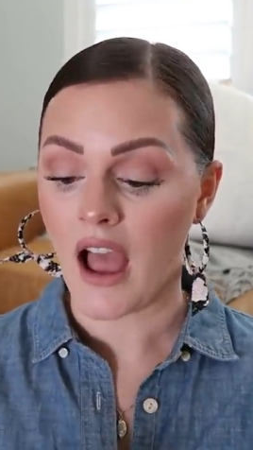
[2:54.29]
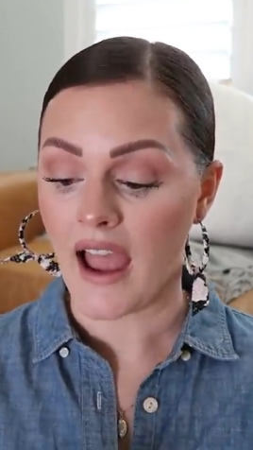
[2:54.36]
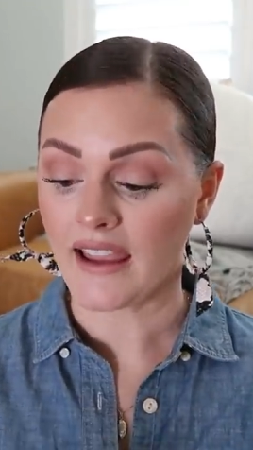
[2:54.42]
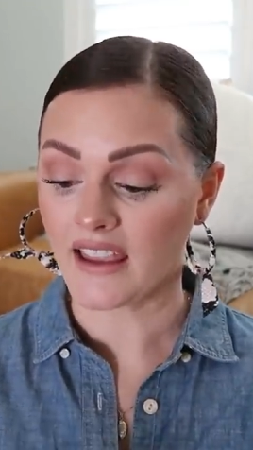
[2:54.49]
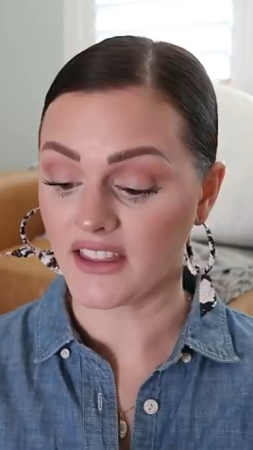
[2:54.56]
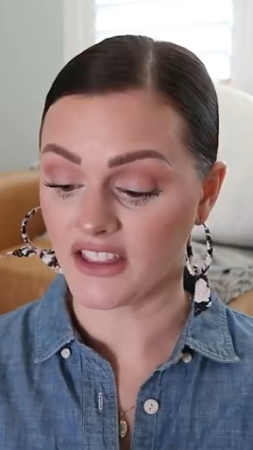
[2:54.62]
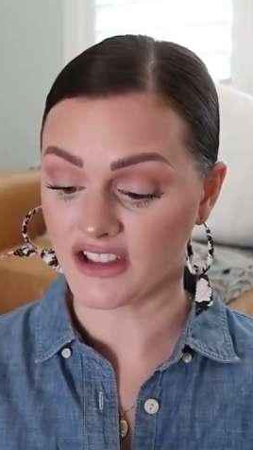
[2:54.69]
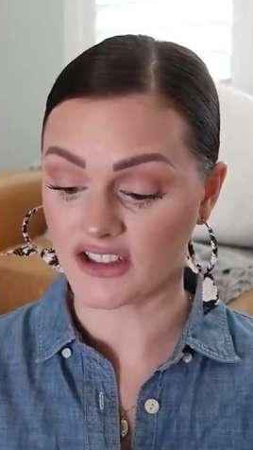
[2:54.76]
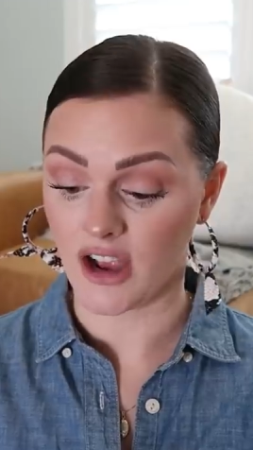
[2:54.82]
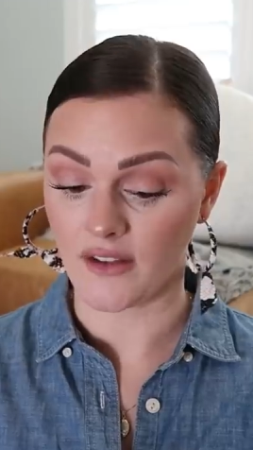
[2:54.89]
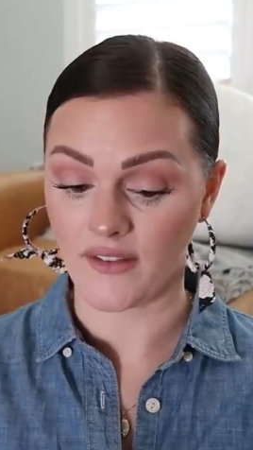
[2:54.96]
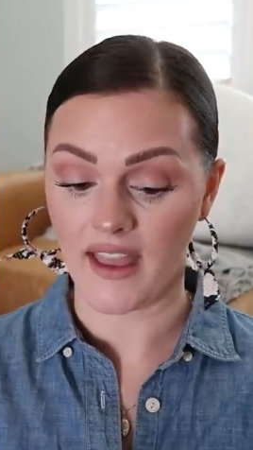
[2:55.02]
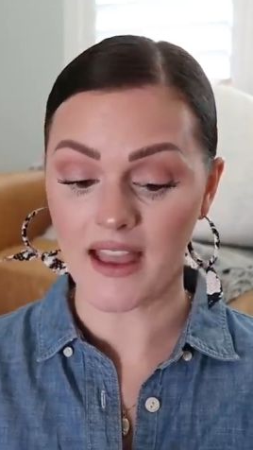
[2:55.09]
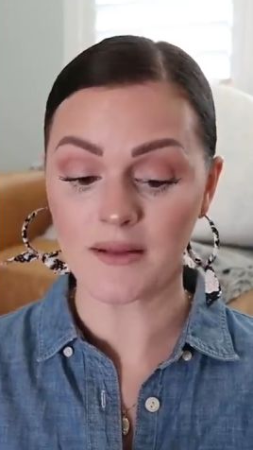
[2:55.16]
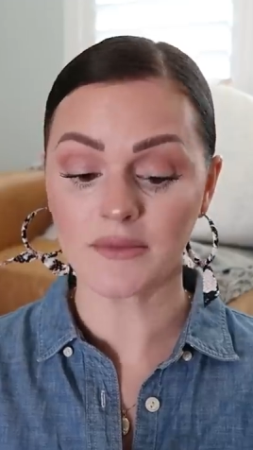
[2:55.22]
i get this
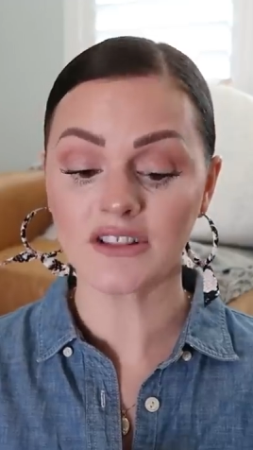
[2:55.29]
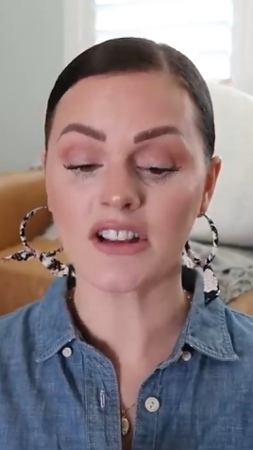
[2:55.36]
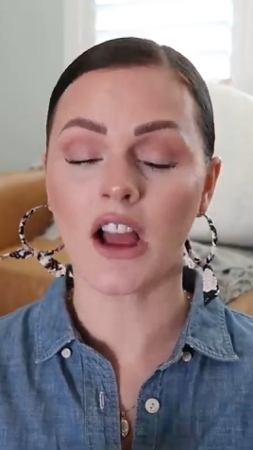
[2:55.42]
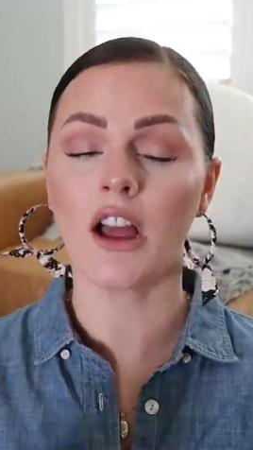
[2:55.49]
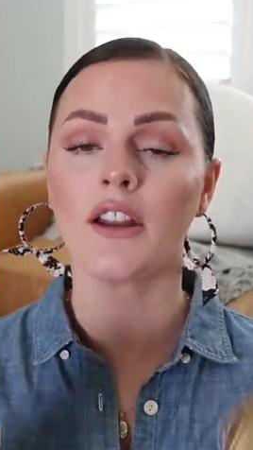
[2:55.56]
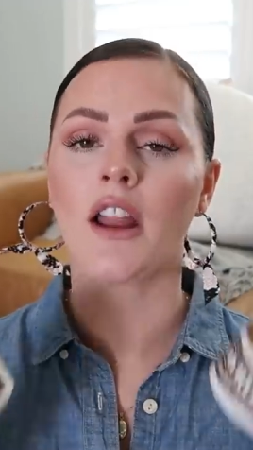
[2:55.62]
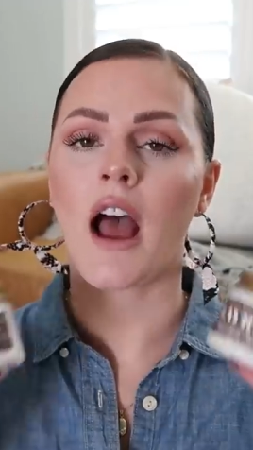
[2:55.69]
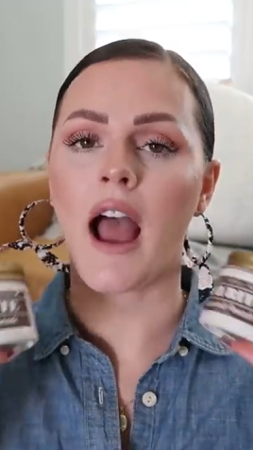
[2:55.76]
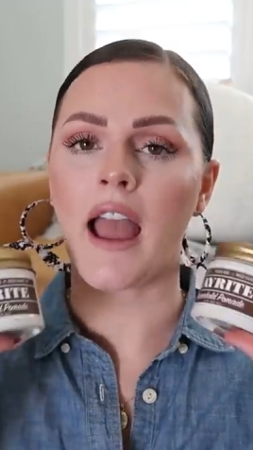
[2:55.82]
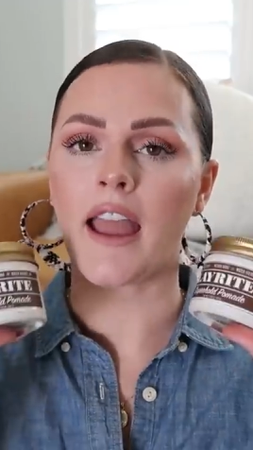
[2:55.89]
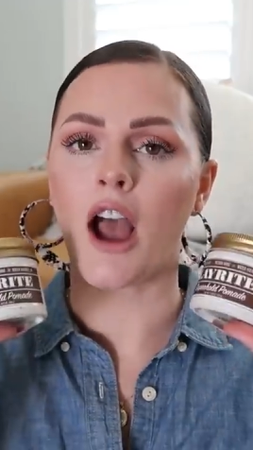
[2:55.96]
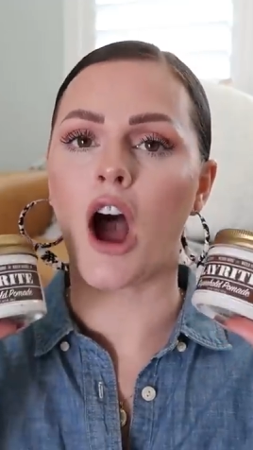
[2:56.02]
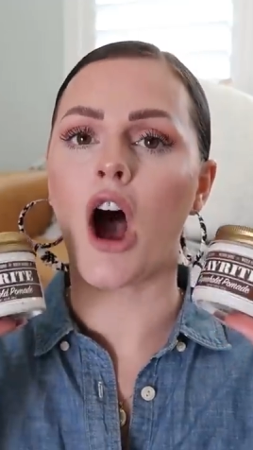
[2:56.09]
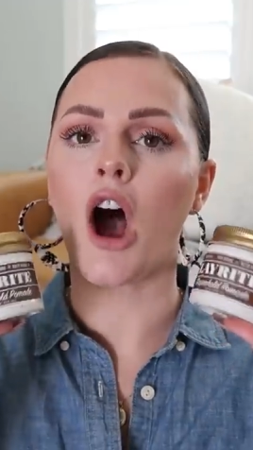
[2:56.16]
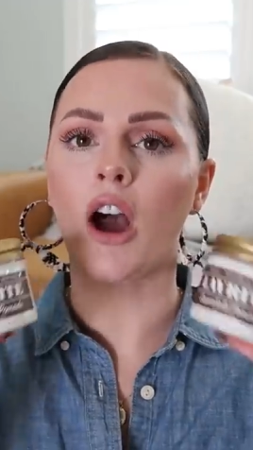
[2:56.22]
off amazon
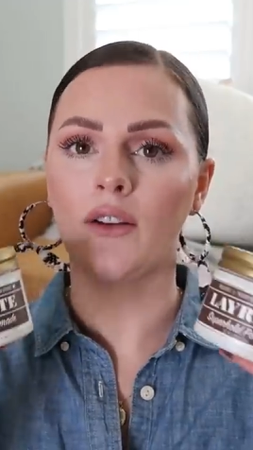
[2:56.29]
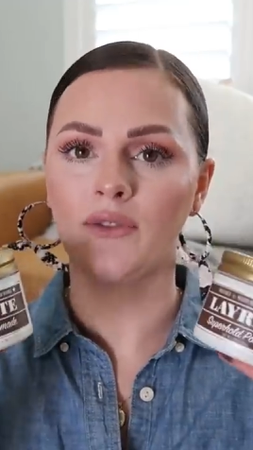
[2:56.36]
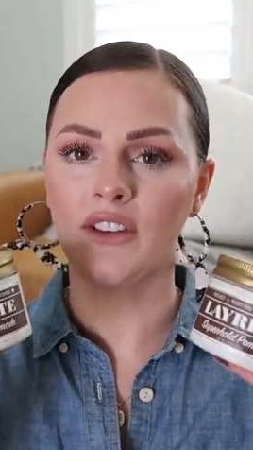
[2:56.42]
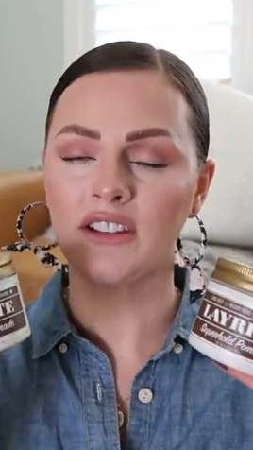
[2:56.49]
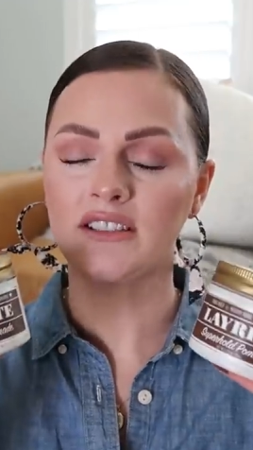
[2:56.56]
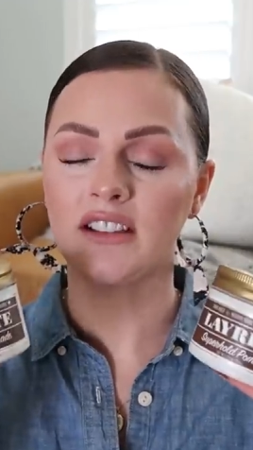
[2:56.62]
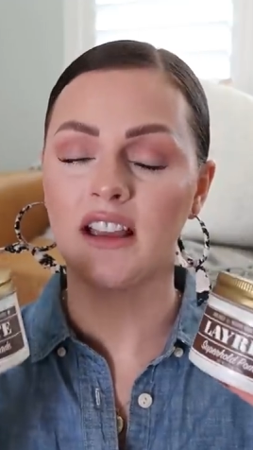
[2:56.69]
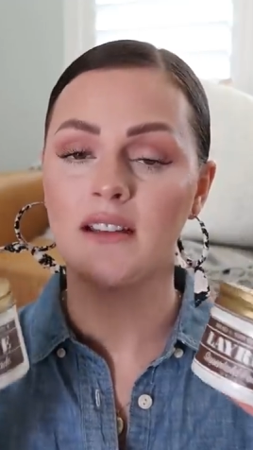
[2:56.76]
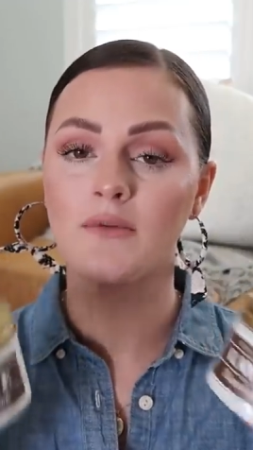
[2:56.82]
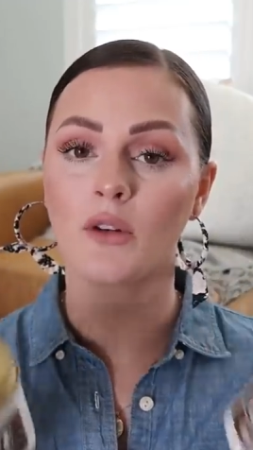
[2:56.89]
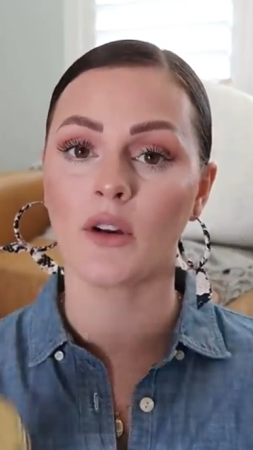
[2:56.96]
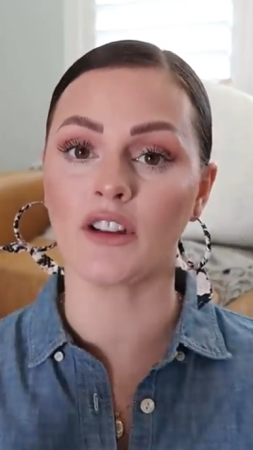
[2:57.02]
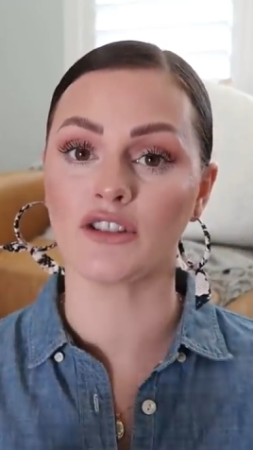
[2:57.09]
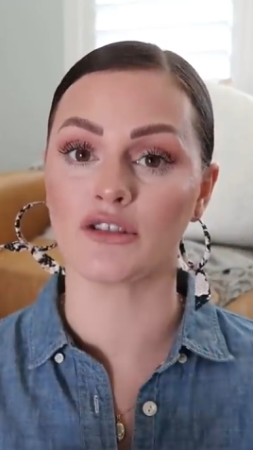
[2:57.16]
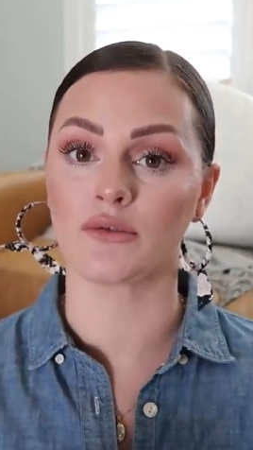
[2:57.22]
i obviously am
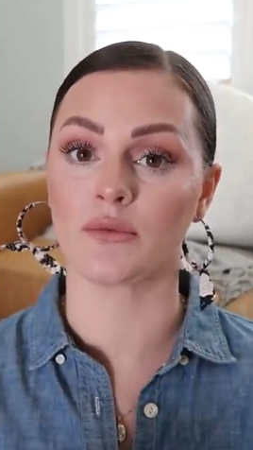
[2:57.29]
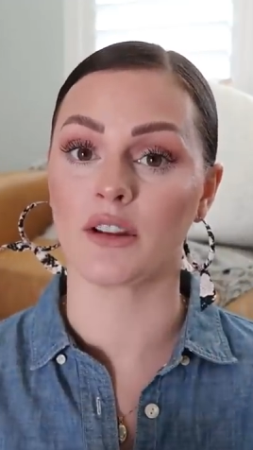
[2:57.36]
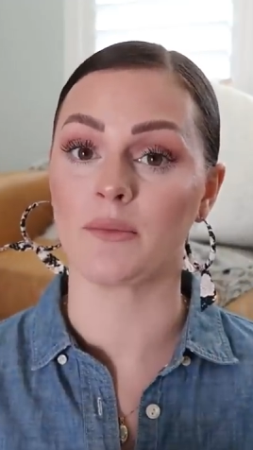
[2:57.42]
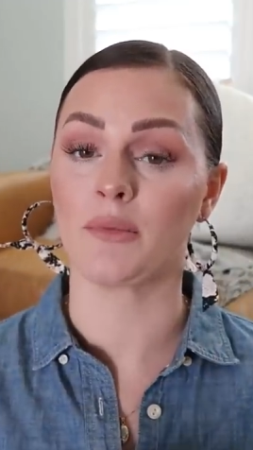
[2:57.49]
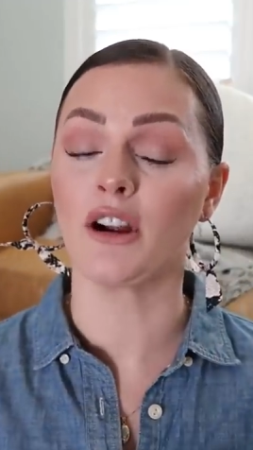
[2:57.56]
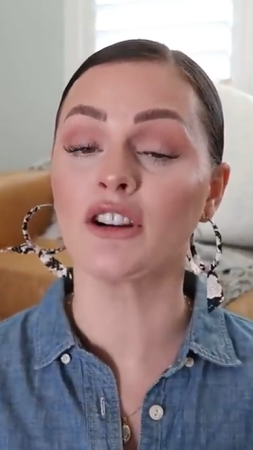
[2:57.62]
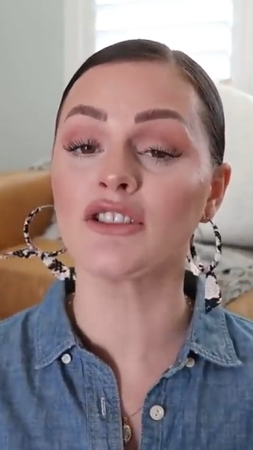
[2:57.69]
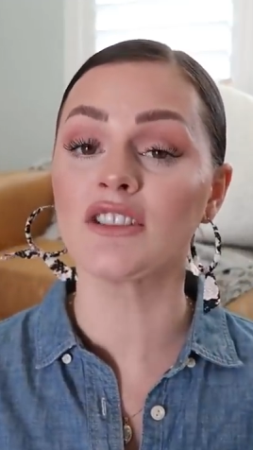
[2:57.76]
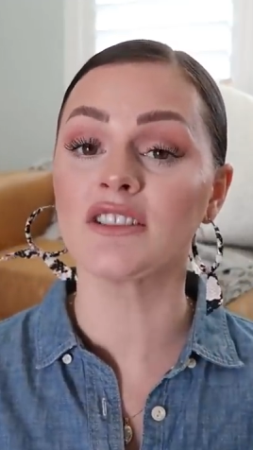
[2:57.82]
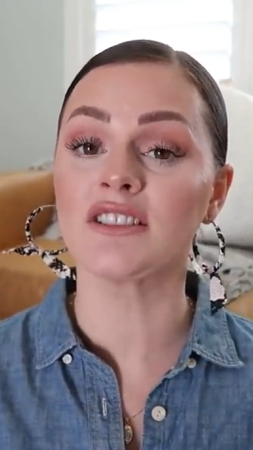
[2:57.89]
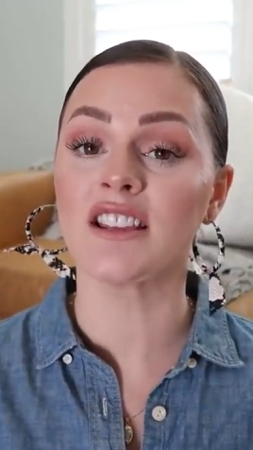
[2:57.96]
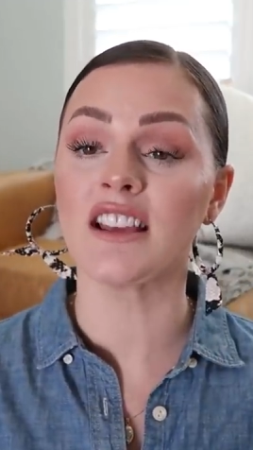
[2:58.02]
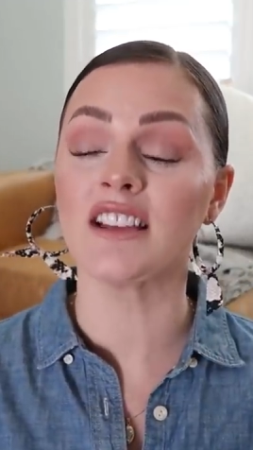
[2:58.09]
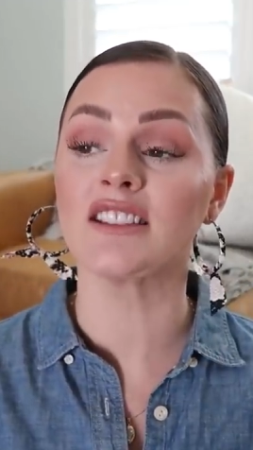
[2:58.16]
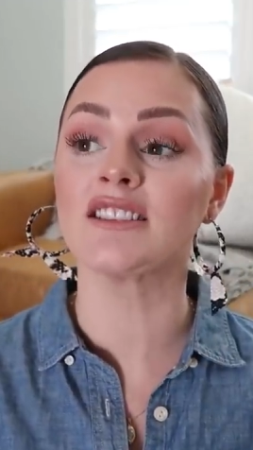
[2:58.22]
going to repurchase
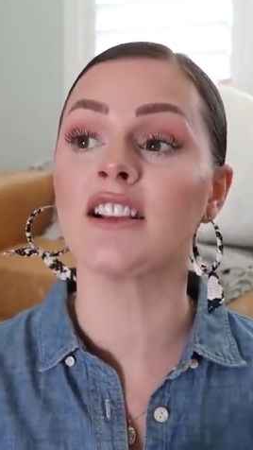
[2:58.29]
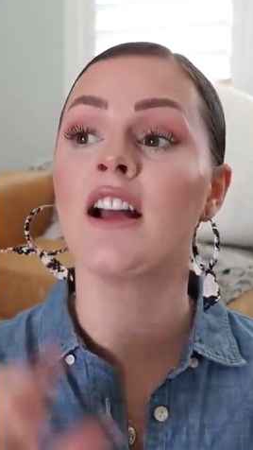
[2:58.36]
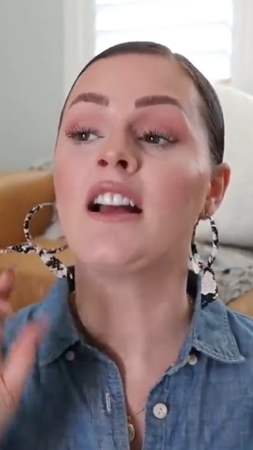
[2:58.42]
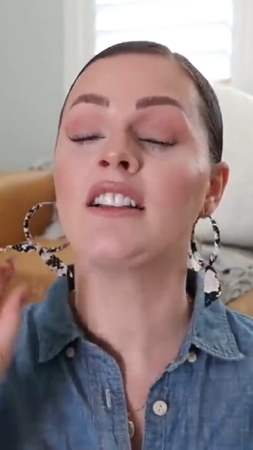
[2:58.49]
this